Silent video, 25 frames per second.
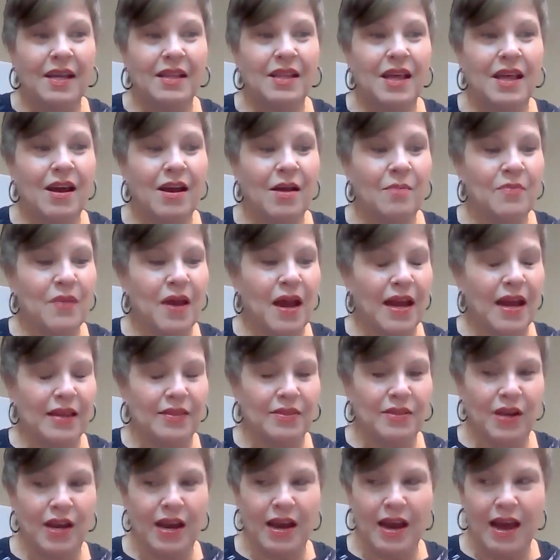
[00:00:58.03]
I
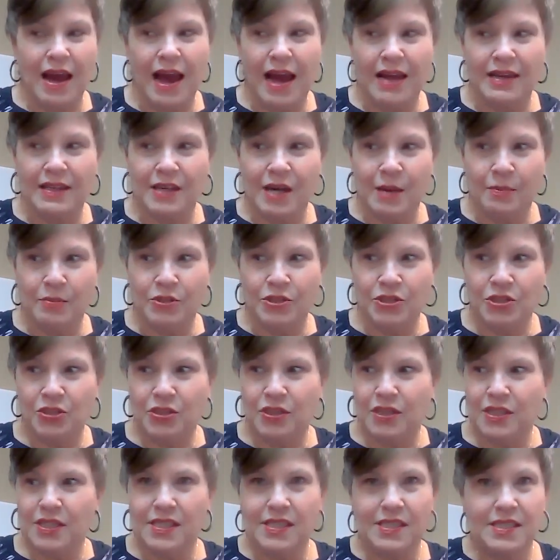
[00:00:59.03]
had an
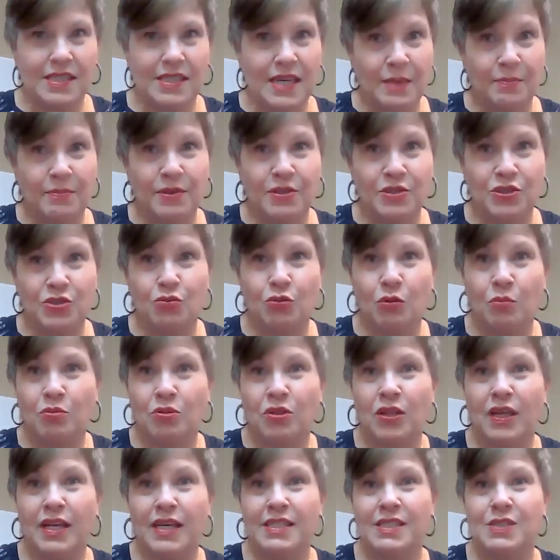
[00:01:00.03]
opportunity to step into a
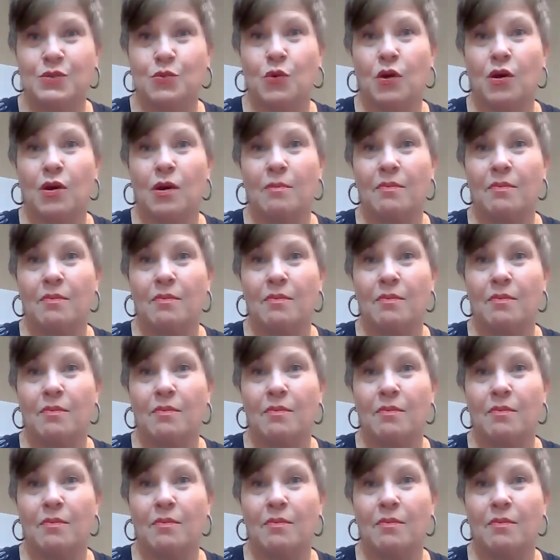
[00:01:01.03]
place where